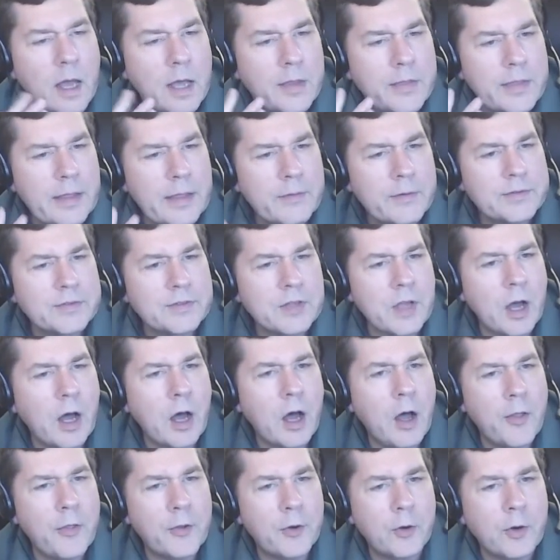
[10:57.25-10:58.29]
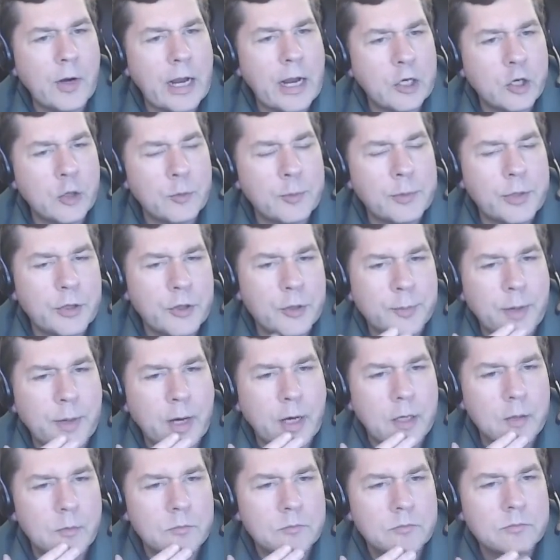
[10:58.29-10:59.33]
They have this other ad group near the
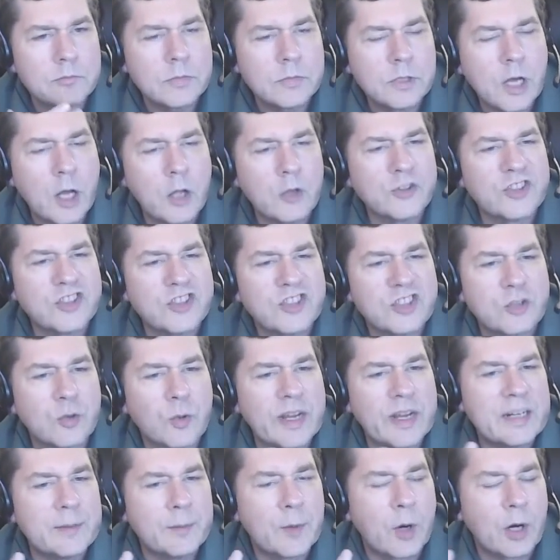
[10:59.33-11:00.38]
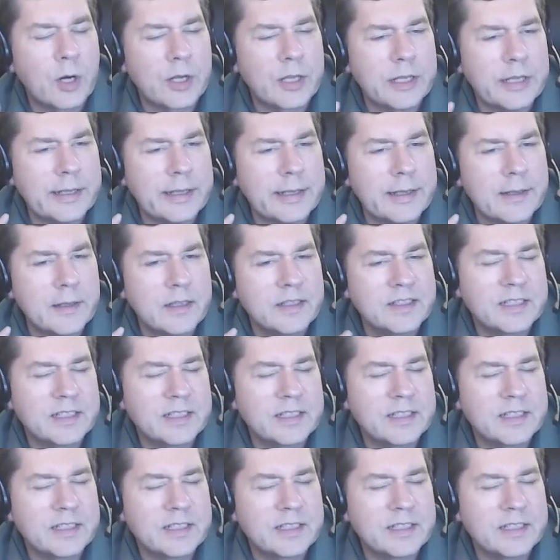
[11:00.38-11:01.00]
bottom, called trademarking.